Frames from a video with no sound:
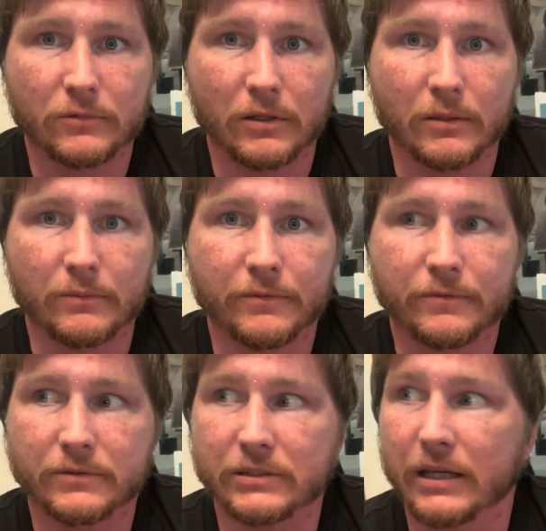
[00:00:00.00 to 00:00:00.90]
oomph
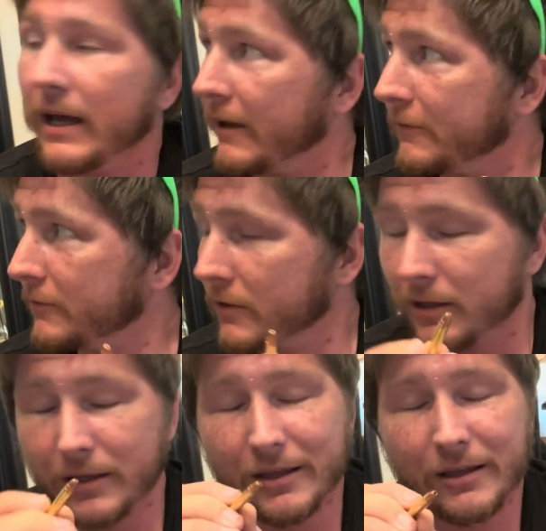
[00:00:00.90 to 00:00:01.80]
to have
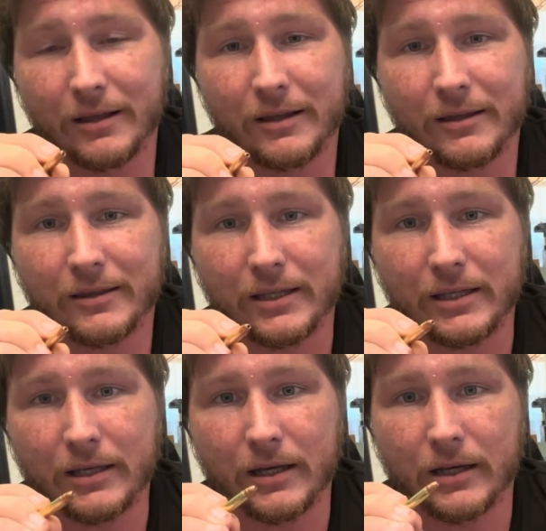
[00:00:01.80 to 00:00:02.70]

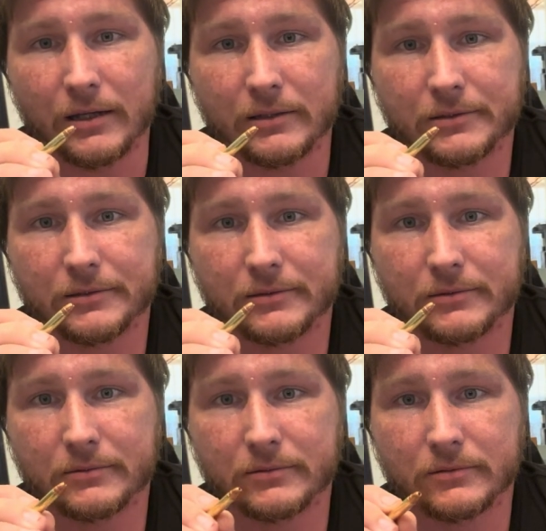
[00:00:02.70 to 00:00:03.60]
the
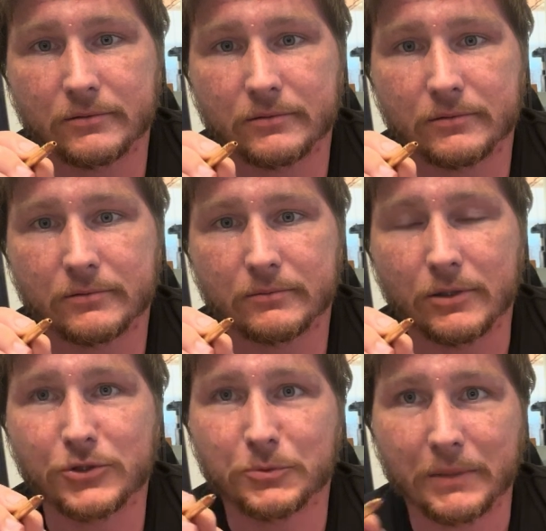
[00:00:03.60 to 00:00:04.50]

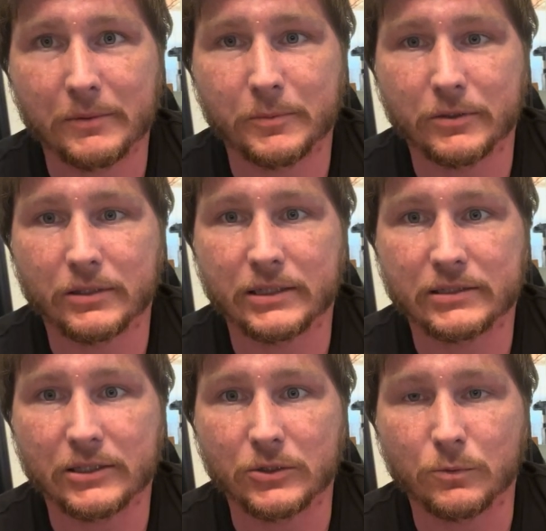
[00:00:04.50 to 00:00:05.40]
mushroom capabilities
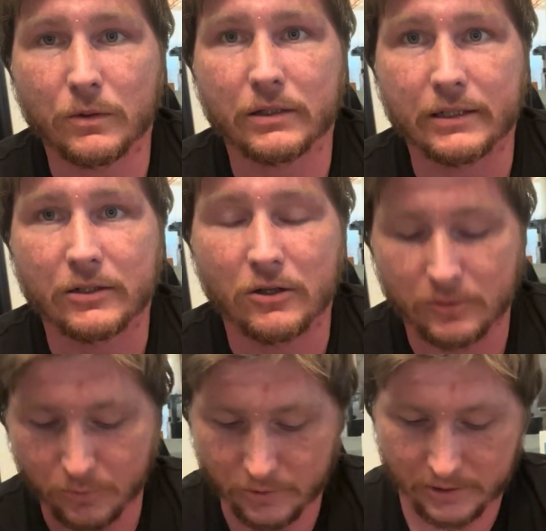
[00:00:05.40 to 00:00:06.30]
that you want in a
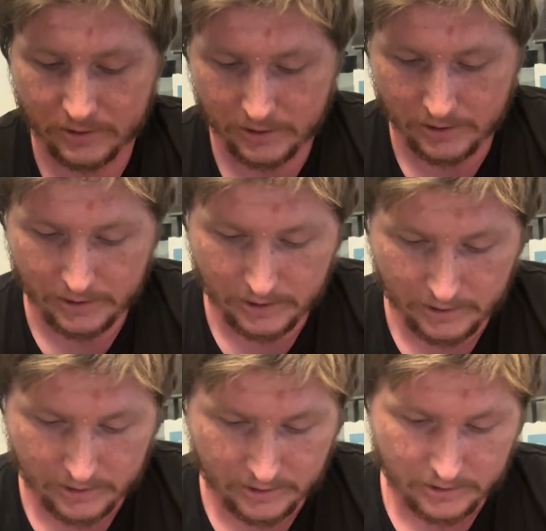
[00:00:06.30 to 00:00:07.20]
hollow point.
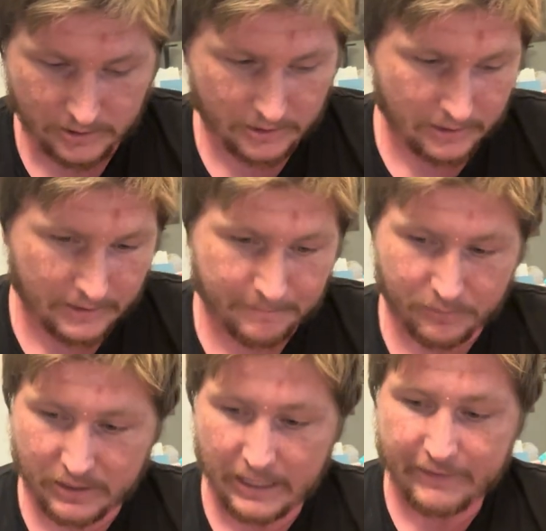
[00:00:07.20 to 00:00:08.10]

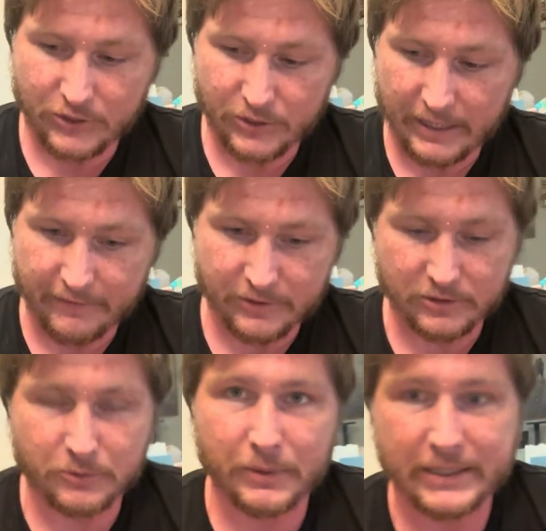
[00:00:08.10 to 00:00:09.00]
Then after you have your
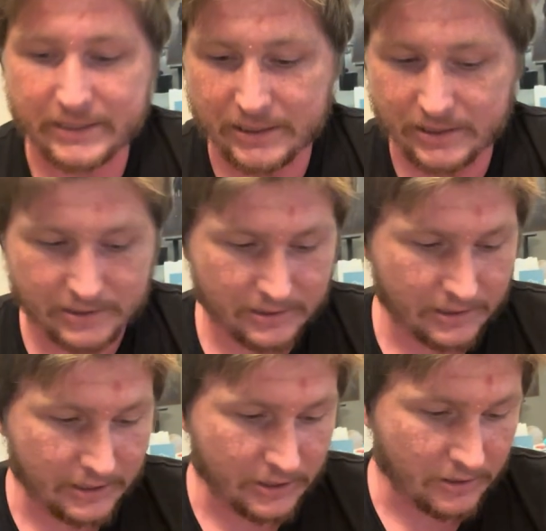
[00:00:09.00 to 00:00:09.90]
little basics,
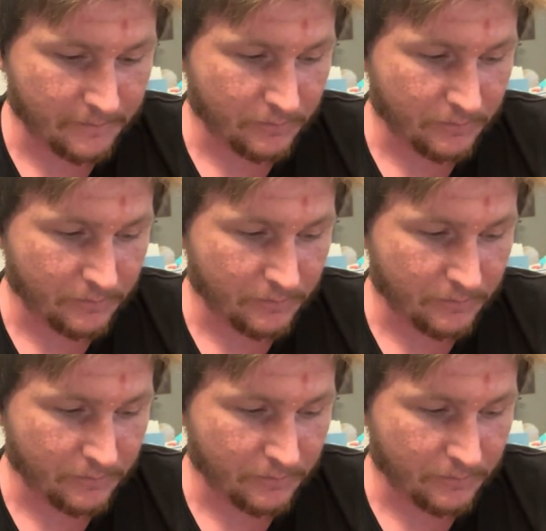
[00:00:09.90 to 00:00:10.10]
then